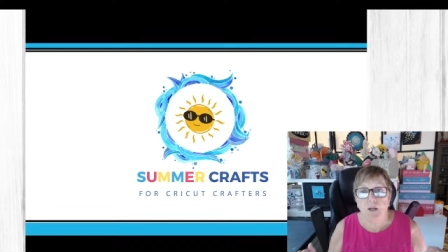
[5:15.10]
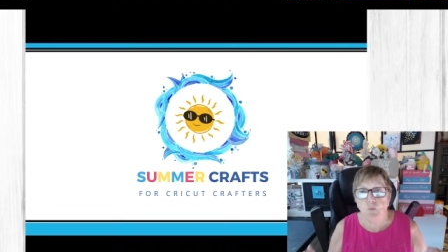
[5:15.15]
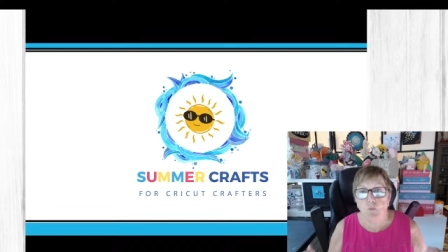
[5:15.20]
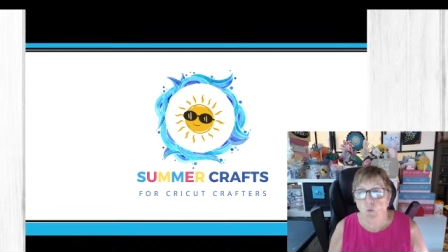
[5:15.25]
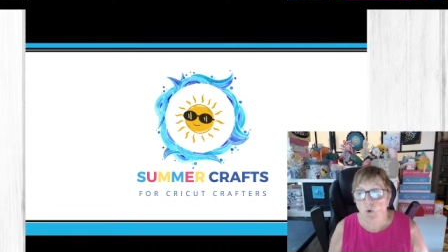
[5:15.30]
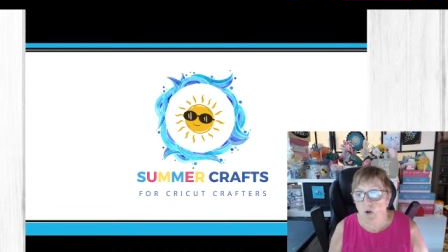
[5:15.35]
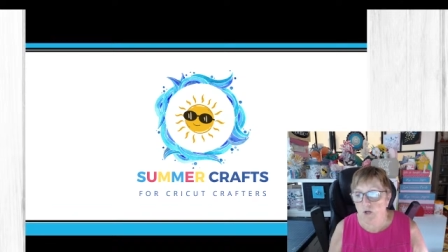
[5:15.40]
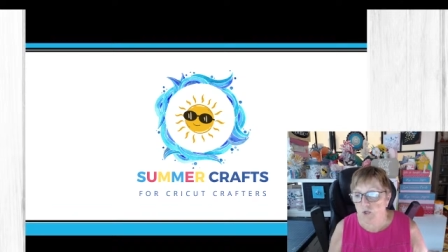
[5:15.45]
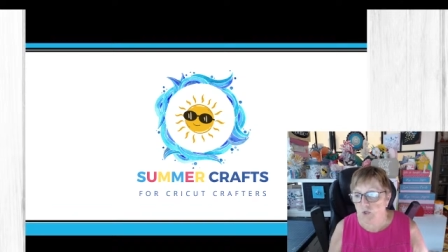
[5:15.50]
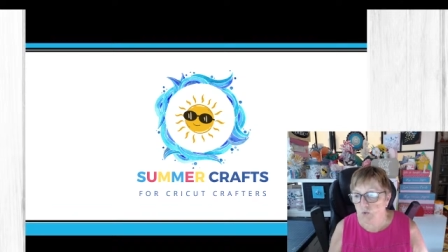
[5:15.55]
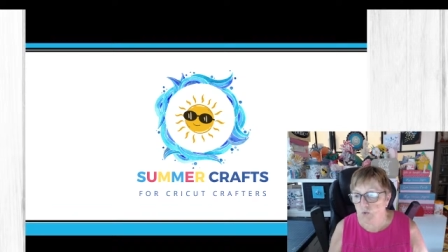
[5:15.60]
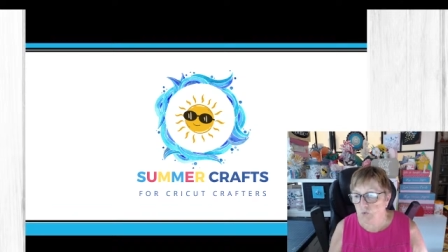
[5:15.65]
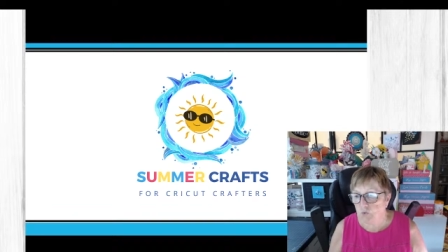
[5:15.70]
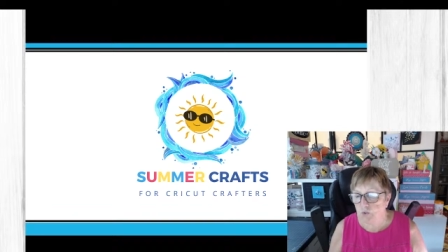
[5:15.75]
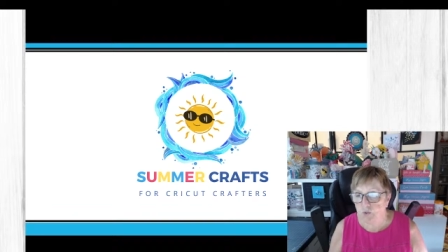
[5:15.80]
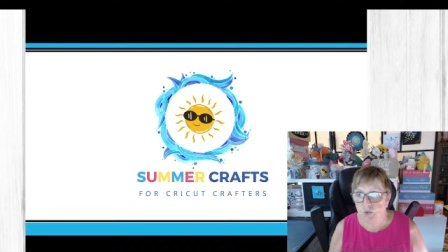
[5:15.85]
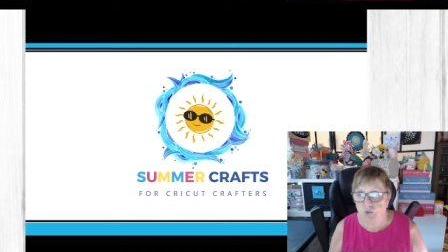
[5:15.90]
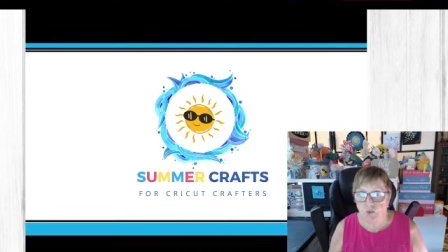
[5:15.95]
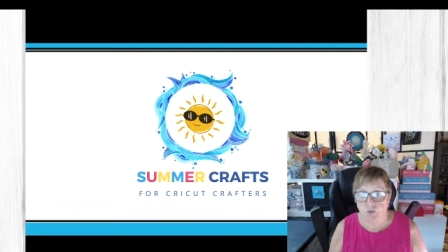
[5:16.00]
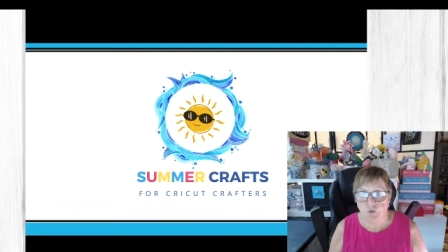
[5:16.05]
want you
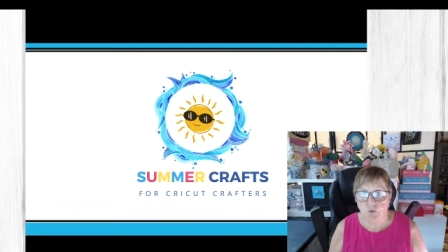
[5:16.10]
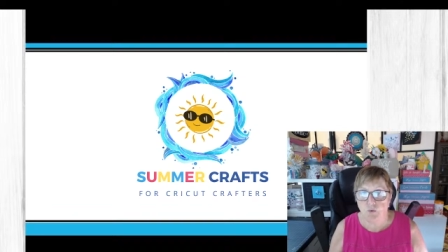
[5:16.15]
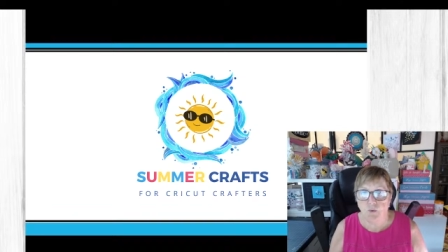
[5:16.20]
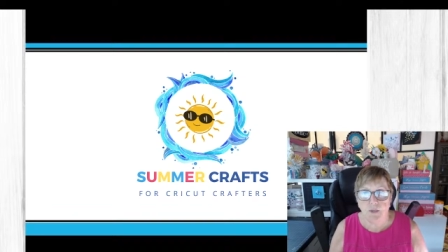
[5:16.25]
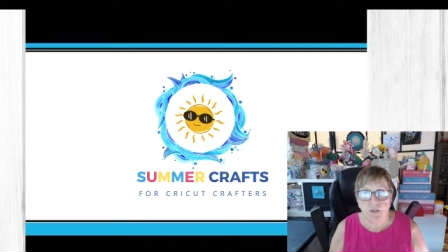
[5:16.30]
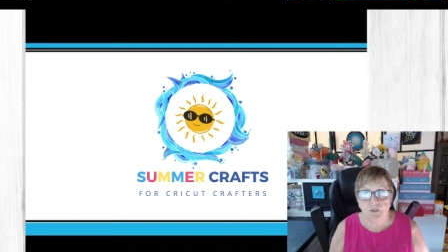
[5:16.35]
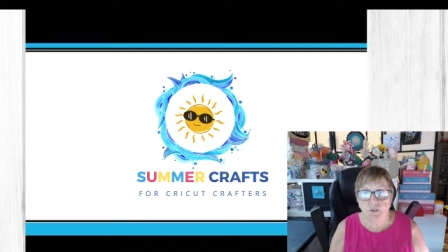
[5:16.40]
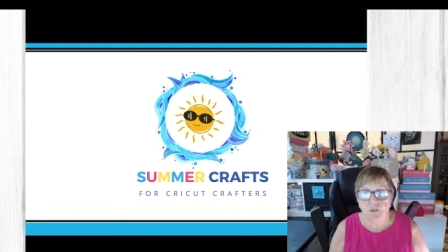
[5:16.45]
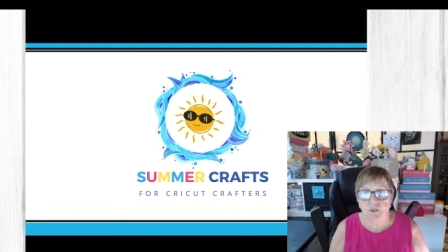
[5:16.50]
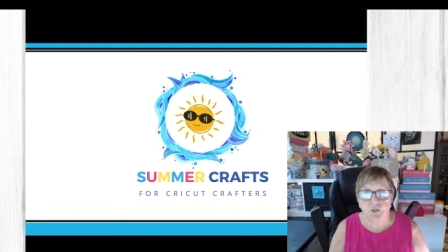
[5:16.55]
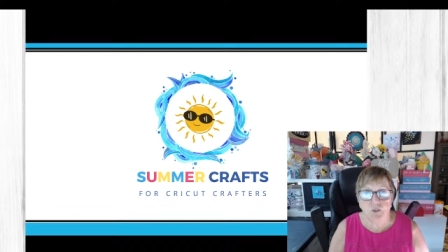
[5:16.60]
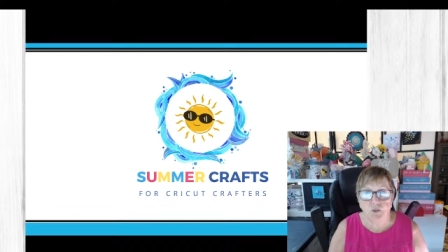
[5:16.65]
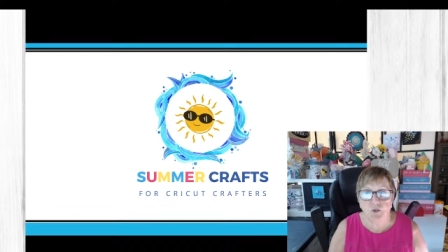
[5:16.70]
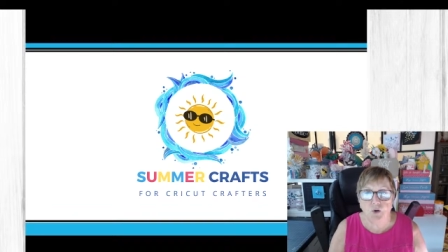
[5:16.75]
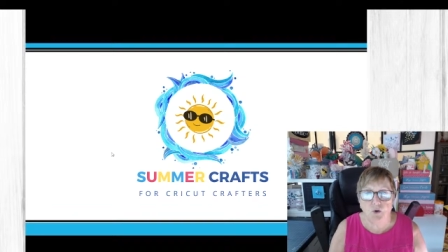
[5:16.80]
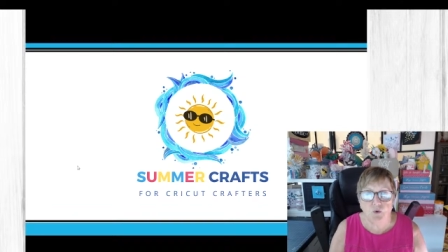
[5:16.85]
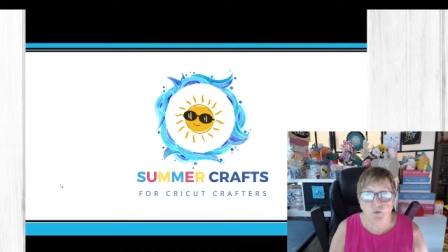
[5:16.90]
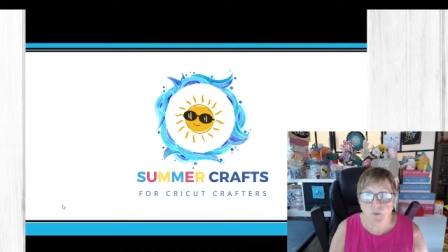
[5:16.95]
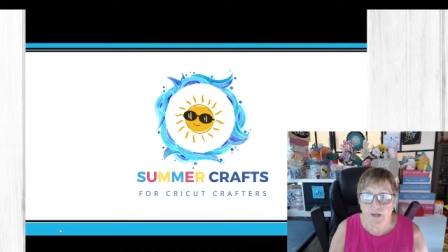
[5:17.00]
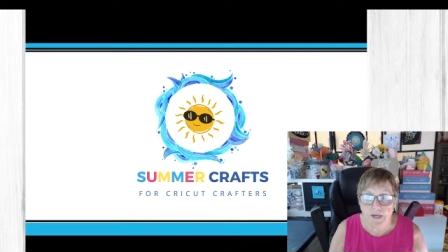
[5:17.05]
to do is to
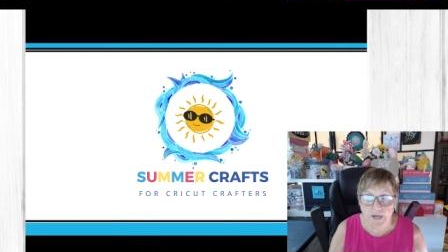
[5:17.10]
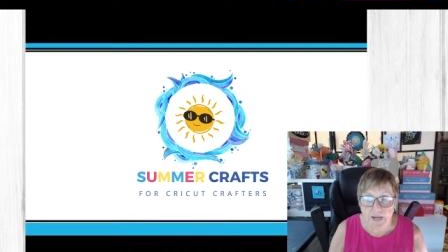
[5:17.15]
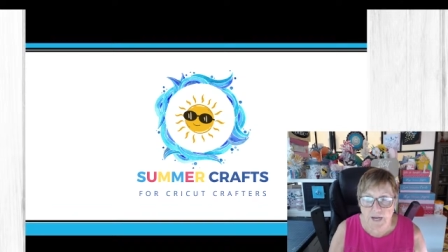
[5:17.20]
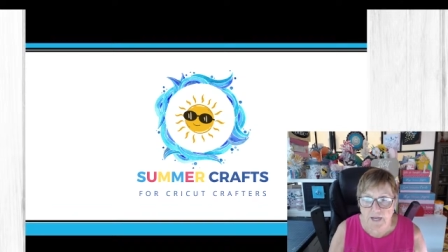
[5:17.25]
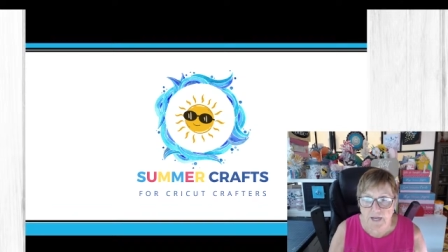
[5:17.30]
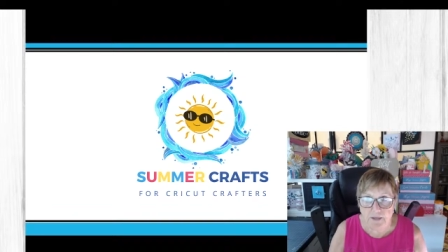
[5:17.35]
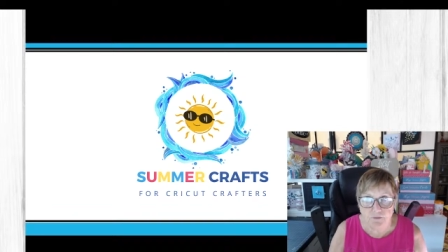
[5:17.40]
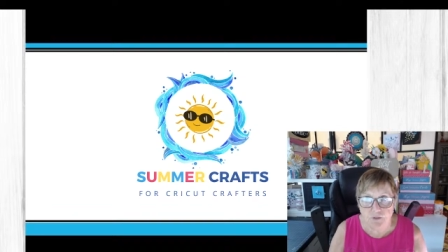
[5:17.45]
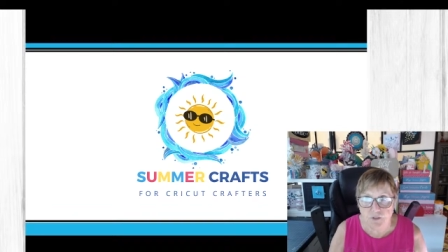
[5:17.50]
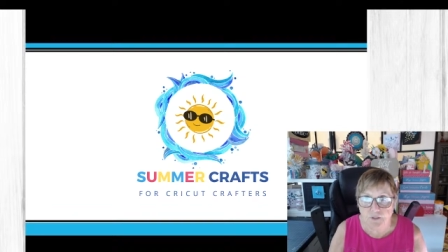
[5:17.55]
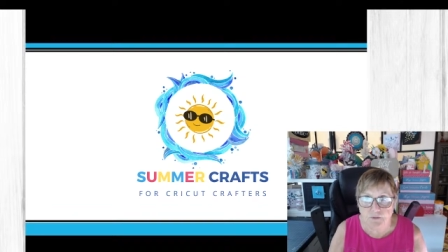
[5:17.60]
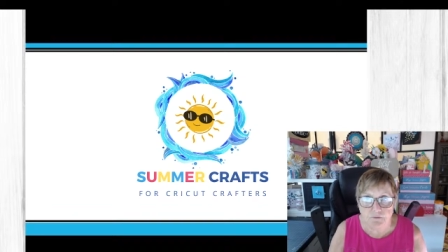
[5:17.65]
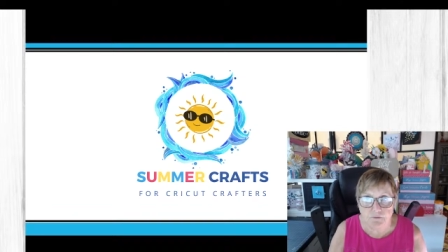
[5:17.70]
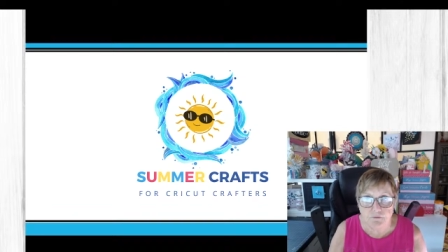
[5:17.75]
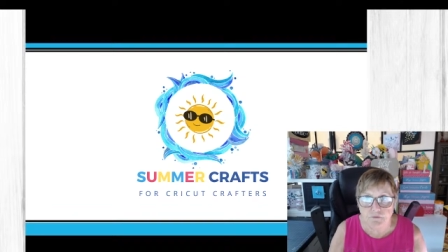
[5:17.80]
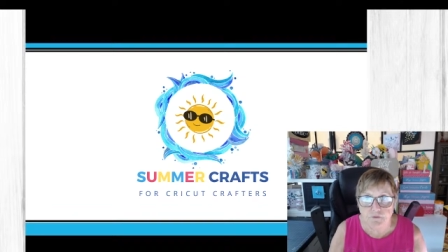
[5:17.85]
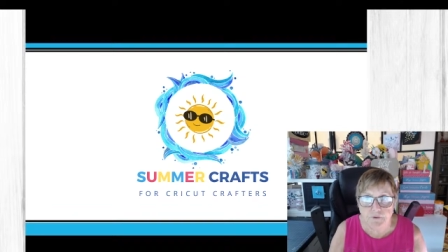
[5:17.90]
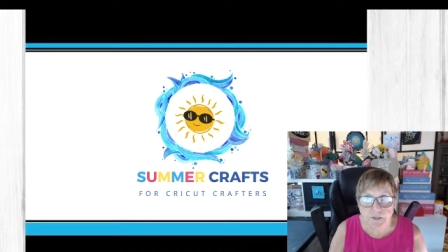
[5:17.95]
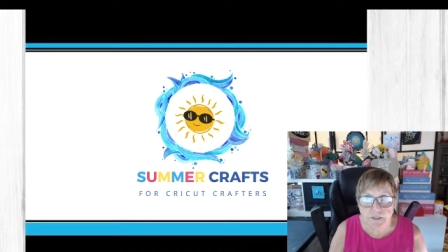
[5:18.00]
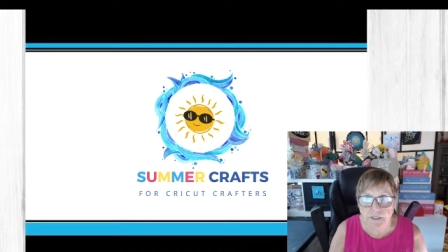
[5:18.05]
go and have some
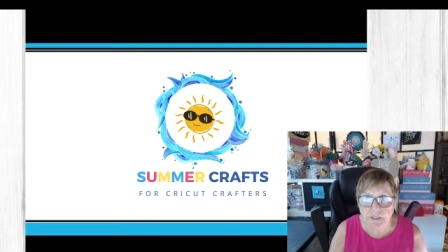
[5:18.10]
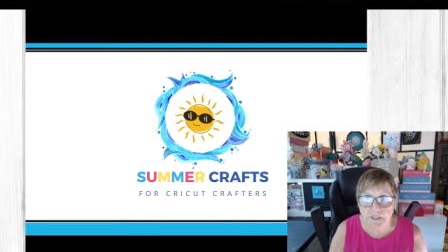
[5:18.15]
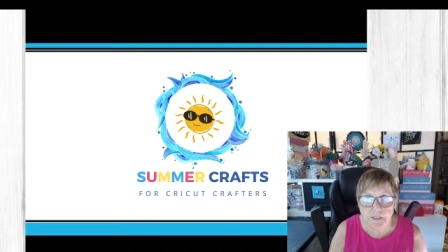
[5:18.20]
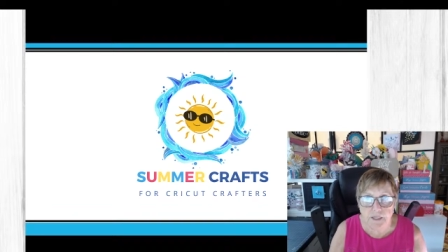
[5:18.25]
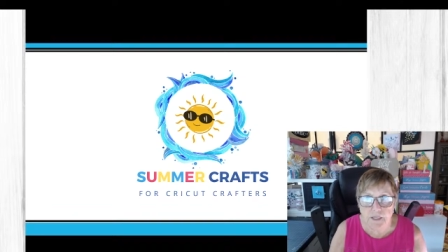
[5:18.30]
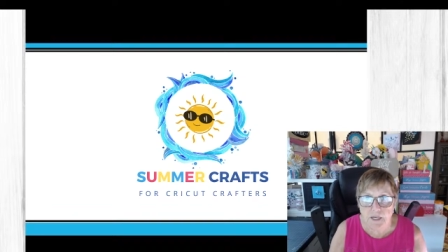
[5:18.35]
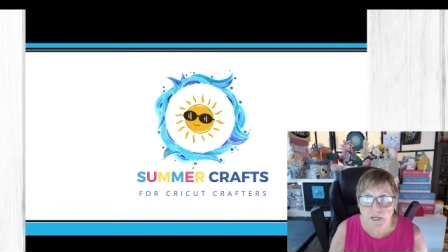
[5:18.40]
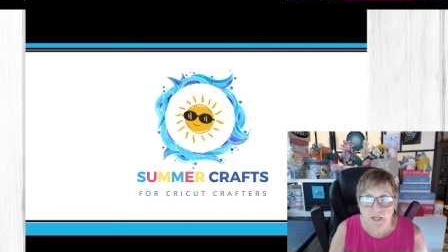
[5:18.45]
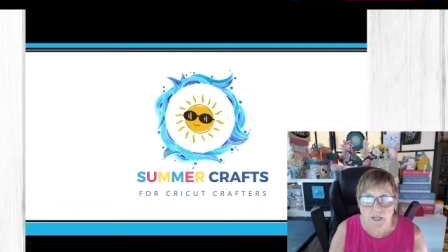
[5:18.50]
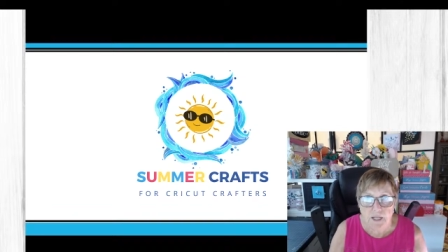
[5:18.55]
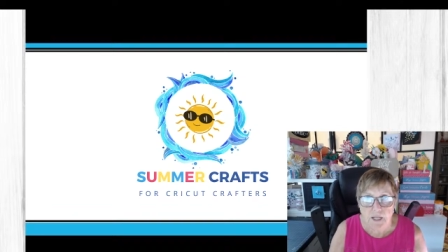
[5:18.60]
fun.